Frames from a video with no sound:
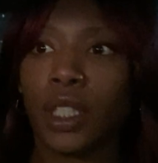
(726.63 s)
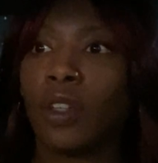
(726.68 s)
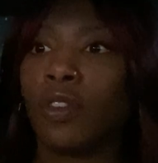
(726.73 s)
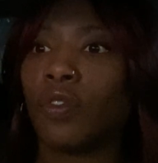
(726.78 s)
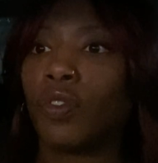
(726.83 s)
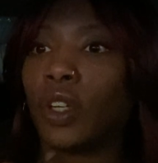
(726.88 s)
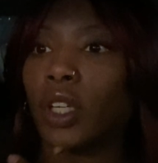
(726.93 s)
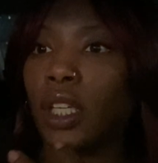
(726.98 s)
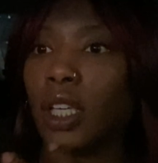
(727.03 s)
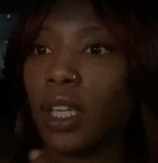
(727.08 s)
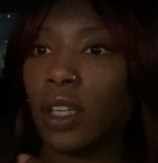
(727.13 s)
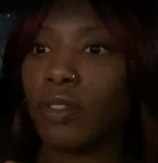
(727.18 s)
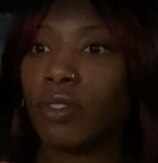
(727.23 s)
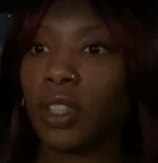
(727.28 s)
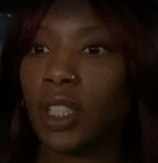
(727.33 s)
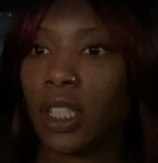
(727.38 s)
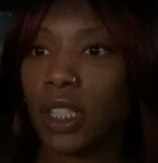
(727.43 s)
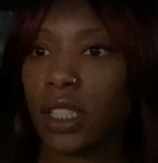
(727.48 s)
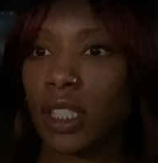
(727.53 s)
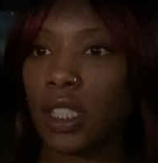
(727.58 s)

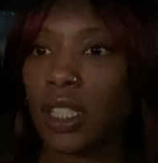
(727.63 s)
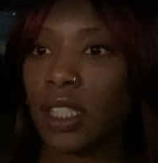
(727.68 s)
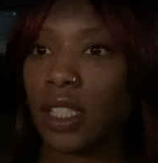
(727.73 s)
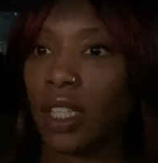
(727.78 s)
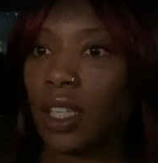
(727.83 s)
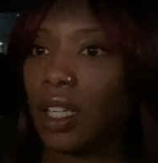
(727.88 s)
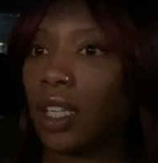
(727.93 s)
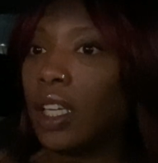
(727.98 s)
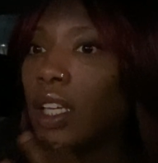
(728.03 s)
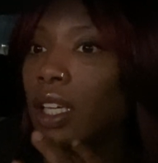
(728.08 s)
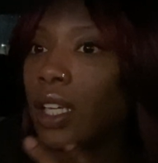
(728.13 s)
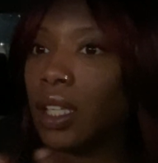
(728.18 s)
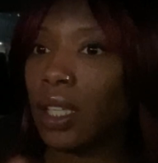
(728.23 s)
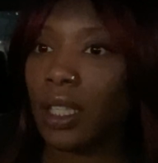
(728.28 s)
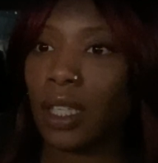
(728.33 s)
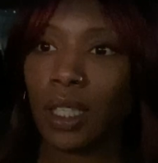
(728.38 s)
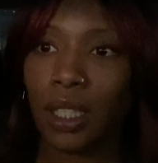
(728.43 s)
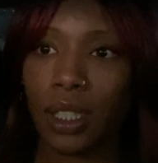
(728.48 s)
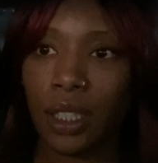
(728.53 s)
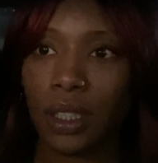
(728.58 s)
Forgiveness,
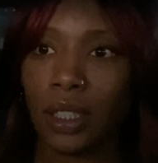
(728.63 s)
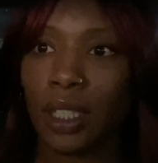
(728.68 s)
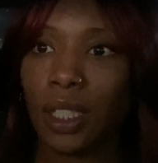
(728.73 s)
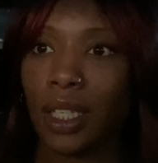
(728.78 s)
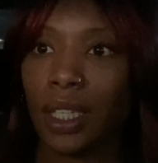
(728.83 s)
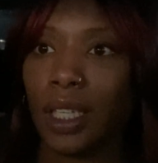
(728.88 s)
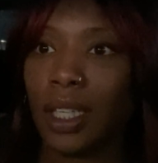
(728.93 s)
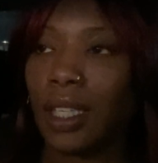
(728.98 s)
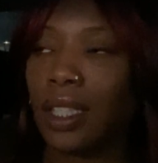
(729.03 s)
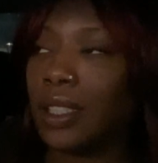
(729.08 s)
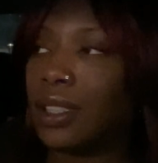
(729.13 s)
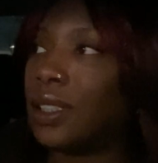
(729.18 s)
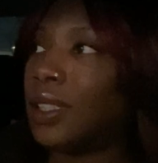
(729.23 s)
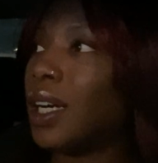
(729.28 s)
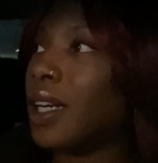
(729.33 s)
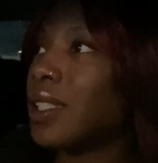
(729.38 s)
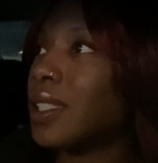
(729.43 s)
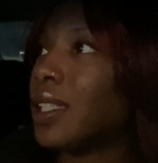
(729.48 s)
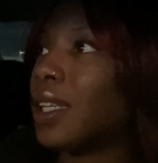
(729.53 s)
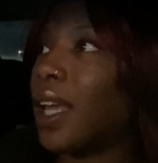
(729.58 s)
healing
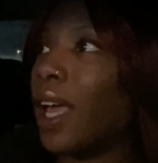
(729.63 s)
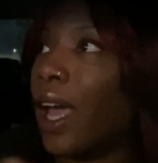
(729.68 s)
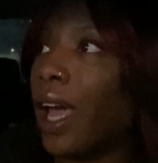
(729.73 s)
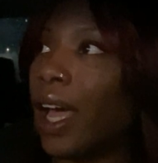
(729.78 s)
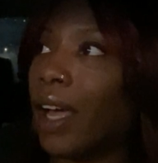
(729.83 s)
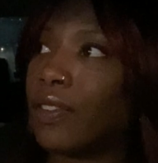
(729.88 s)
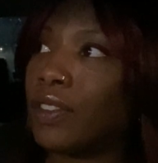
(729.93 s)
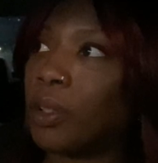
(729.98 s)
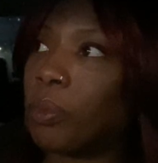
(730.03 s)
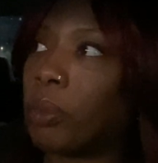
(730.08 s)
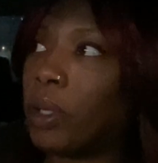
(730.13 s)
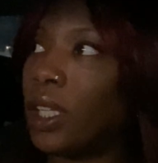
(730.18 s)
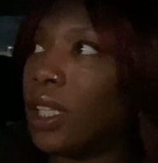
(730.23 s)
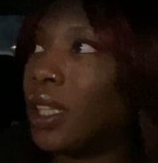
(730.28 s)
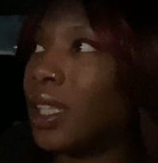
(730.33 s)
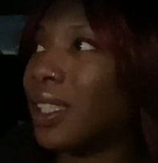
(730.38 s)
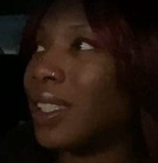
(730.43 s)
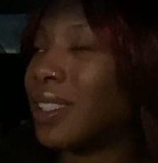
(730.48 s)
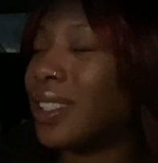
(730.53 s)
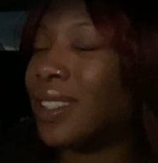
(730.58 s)
doesn't have to be
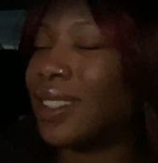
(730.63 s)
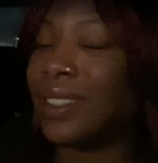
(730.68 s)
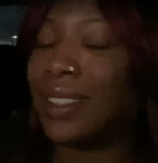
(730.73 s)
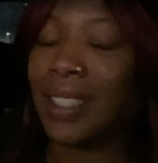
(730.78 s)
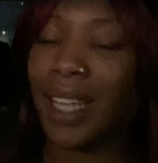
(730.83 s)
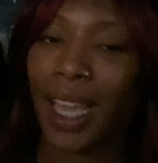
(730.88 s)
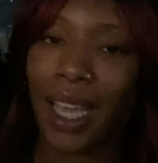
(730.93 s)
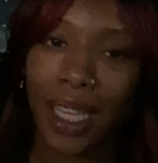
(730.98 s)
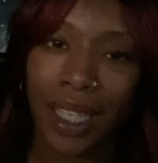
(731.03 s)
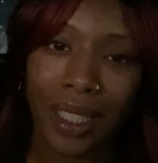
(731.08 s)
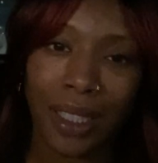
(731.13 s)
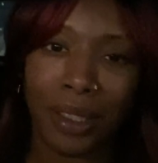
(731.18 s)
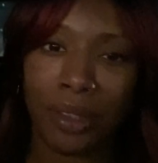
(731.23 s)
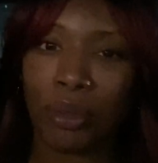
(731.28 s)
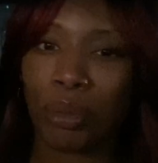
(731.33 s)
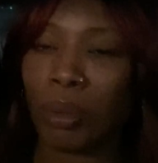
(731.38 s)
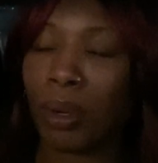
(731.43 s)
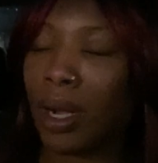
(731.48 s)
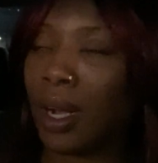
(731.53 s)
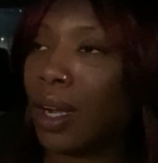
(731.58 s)
this daily
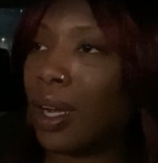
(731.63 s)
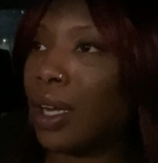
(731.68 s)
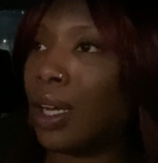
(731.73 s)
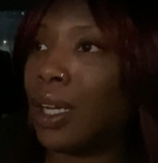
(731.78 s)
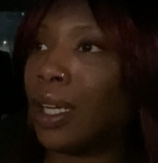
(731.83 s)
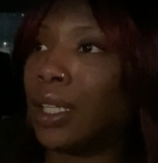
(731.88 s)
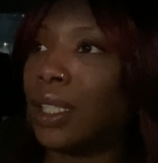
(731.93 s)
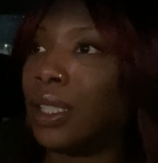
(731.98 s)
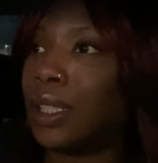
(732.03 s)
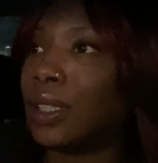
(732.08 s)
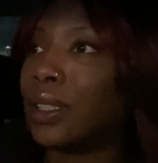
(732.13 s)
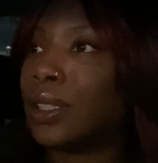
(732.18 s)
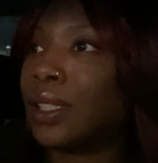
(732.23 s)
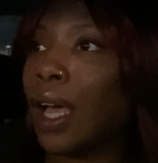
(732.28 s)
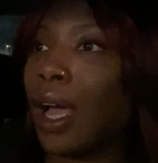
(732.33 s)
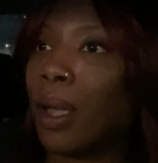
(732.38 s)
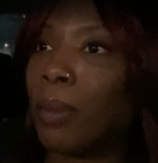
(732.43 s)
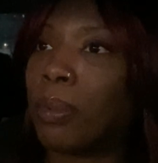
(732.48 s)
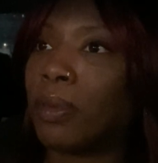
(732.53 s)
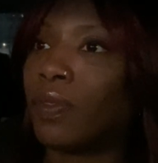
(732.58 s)
grind
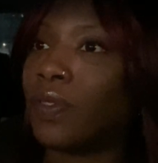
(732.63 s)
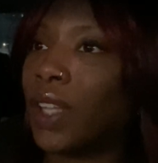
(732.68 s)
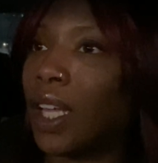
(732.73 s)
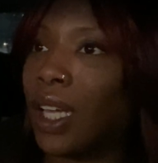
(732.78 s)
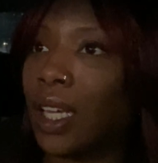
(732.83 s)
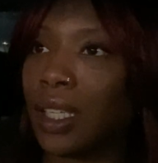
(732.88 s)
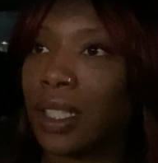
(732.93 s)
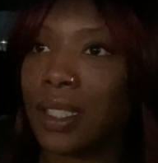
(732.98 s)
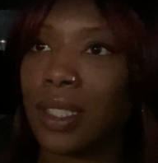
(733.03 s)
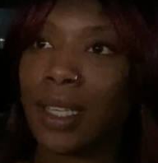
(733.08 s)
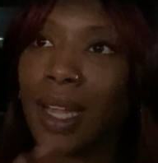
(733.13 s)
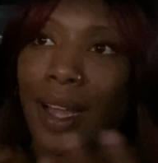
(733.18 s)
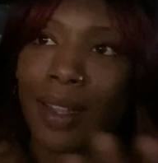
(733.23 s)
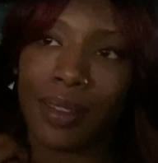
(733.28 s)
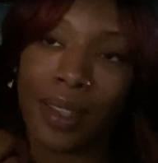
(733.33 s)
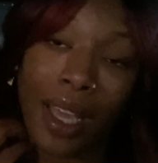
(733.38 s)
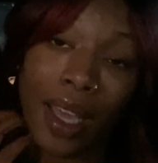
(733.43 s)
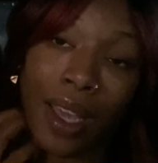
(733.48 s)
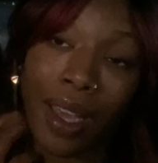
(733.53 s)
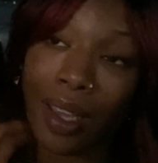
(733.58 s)
type of thing. It's not
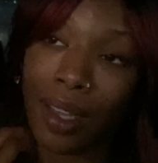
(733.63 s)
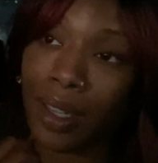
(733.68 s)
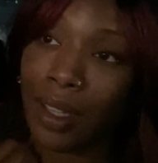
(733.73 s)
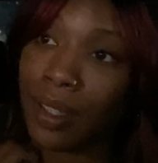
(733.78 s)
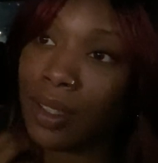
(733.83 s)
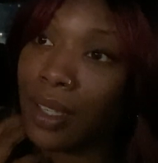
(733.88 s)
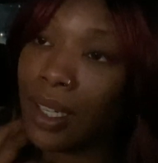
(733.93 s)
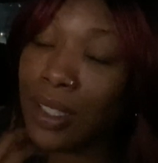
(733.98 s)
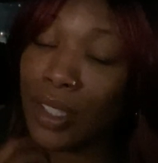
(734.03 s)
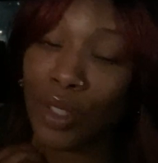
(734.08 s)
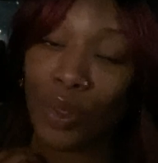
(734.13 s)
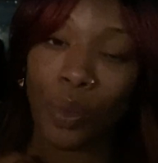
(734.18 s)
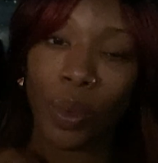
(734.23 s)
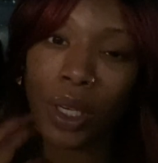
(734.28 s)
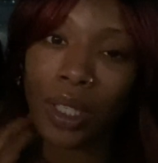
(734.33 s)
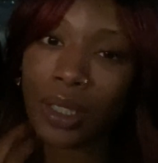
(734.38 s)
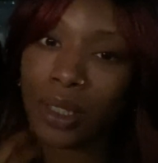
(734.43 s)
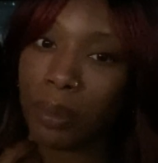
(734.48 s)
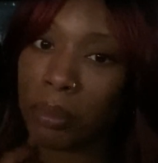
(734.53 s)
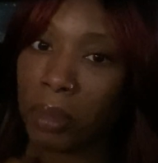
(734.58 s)
that. Unless you
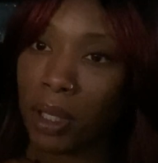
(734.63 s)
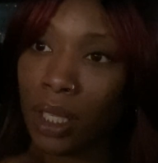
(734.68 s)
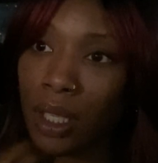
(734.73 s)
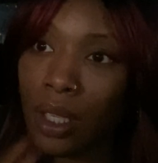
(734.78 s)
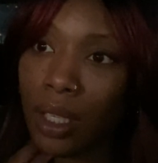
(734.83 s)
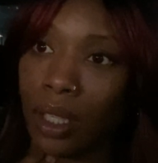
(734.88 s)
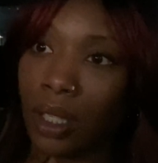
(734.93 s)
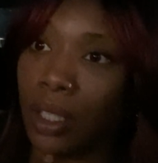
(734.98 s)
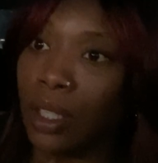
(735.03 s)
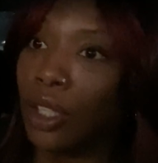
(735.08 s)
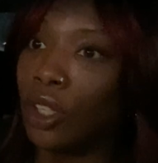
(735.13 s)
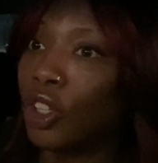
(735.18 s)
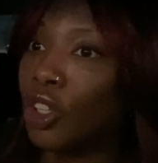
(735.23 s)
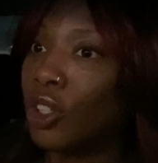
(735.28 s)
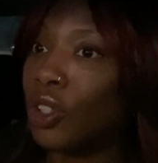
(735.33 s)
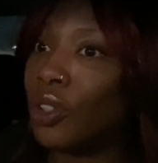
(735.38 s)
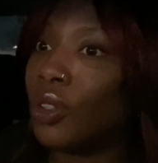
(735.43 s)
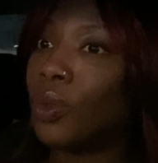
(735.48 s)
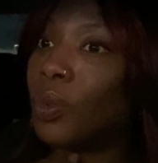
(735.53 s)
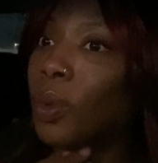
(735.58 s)
want it to be,
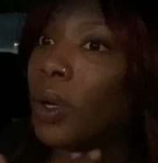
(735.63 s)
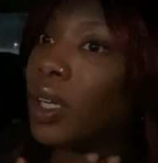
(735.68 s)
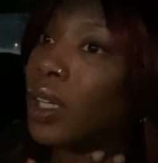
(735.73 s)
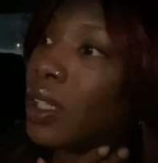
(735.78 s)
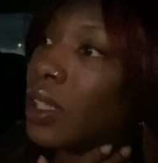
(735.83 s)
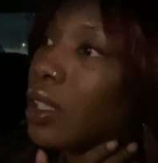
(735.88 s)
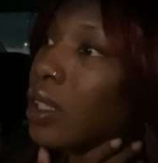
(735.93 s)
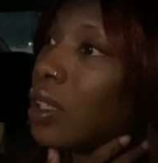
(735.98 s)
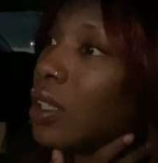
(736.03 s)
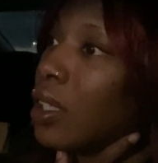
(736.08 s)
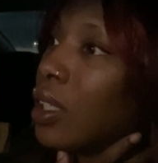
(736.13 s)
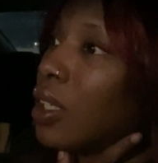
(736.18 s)
you want to...